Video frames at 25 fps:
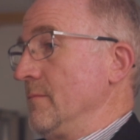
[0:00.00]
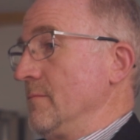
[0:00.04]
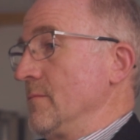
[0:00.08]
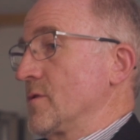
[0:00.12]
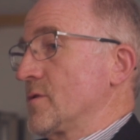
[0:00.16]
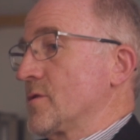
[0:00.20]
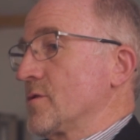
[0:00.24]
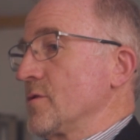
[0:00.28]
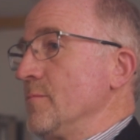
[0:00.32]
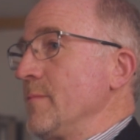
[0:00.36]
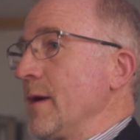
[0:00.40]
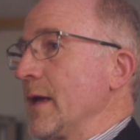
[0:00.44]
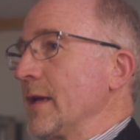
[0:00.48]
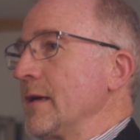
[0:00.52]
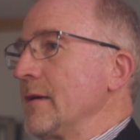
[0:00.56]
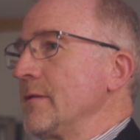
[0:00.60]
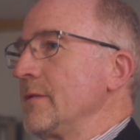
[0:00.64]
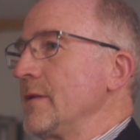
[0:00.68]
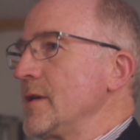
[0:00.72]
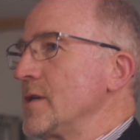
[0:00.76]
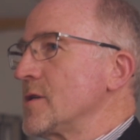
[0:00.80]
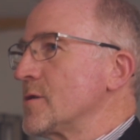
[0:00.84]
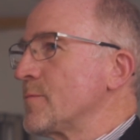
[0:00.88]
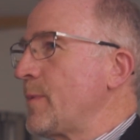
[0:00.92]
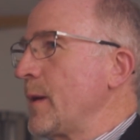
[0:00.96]
so many of
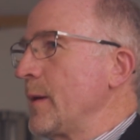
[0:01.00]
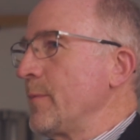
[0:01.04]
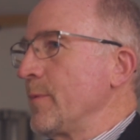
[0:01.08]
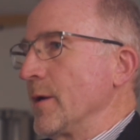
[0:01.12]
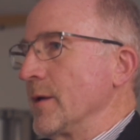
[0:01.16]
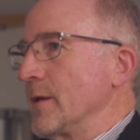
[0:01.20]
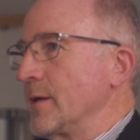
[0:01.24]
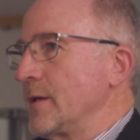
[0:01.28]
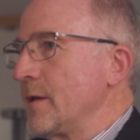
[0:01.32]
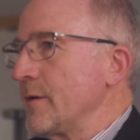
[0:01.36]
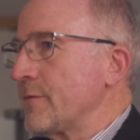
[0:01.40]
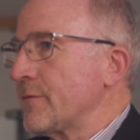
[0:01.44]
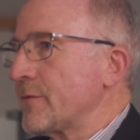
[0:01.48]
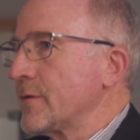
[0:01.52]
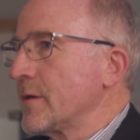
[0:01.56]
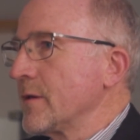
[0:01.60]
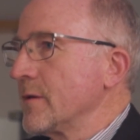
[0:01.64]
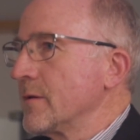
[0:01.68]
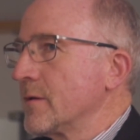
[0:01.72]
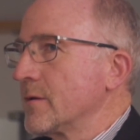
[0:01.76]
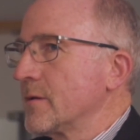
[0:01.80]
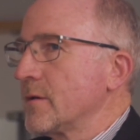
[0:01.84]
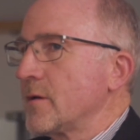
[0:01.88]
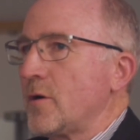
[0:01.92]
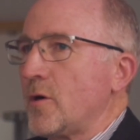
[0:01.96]
these people,
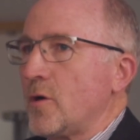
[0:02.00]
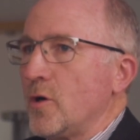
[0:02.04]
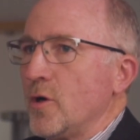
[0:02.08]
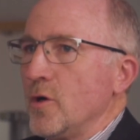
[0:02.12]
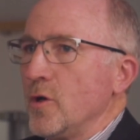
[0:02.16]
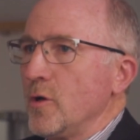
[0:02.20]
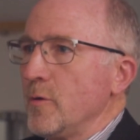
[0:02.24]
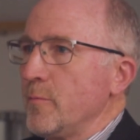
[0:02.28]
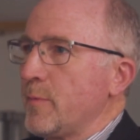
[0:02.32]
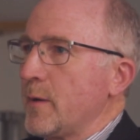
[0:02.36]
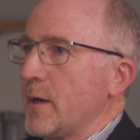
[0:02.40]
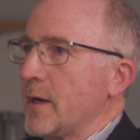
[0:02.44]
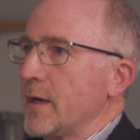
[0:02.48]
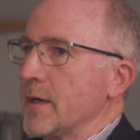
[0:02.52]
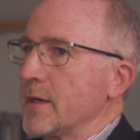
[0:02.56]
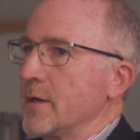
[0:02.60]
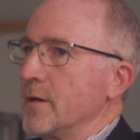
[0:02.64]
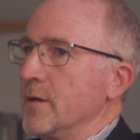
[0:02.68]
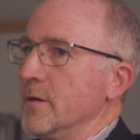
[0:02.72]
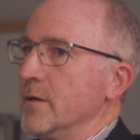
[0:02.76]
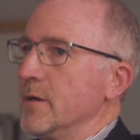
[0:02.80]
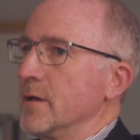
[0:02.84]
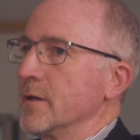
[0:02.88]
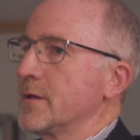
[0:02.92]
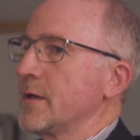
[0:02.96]
gifted, called by
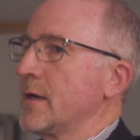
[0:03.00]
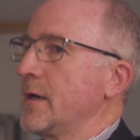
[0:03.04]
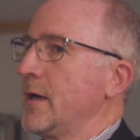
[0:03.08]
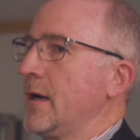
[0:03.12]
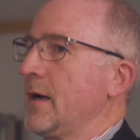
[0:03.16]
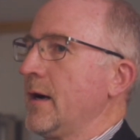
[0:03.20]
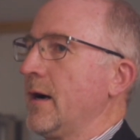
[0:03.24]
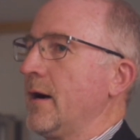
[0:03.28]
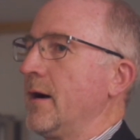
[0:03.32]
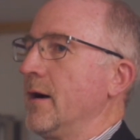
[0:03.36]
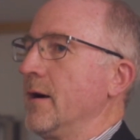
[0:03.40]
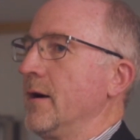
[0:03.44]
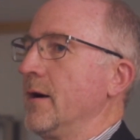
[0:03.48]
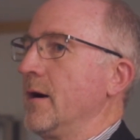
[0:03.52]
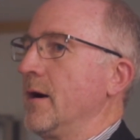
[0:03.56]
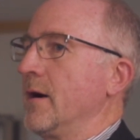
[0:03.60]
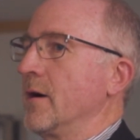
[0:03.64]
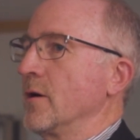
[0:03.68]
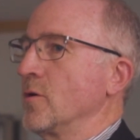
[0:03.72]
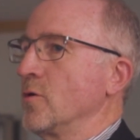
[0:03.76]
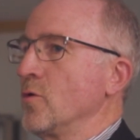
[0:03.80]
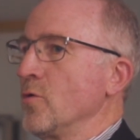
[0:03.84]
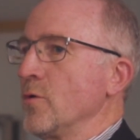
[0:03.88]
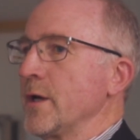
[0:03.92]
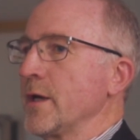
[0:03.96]
God,
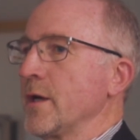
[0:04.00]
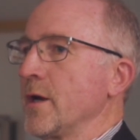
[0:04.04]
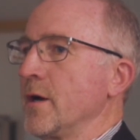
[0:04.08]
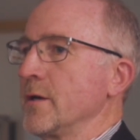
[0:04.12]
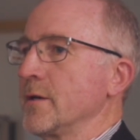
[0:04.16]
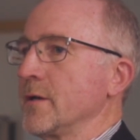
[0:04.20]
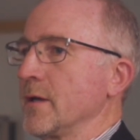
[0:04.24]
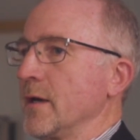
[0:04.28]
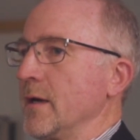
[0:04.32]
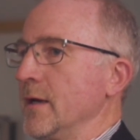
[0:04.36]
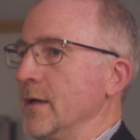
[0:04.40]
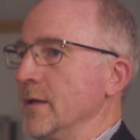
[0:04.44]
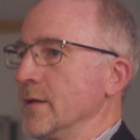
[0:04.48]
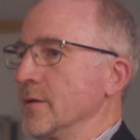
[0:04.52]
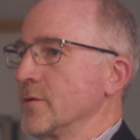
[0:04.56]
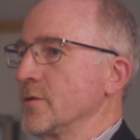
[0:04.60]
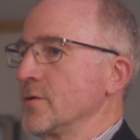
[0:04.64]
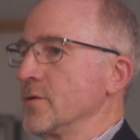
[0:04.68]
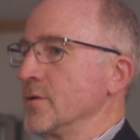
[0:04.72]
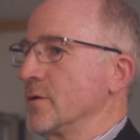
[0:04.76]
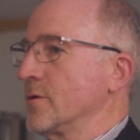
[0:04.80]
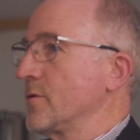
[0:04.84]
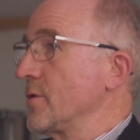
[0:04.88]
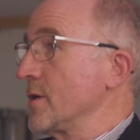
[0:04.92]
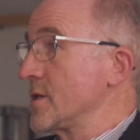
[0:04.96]
are going out
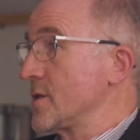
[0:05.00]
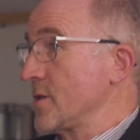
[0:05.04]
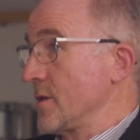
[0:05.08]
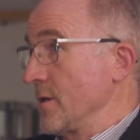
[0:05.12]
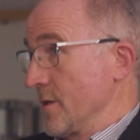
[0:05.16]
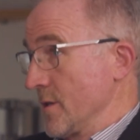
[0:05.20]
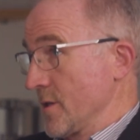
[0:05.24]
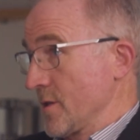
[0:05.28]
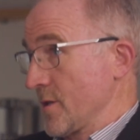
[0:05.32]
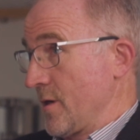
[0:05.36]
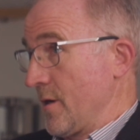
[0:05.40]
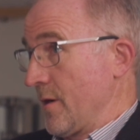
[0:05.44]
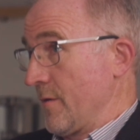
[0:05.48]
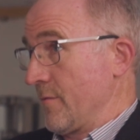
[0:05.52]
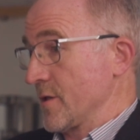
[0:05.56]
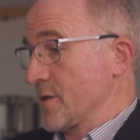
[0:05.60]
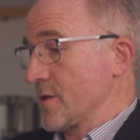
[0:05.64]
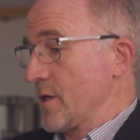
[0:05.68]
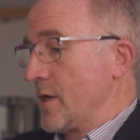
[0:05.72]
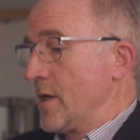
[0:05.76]
into Christian service,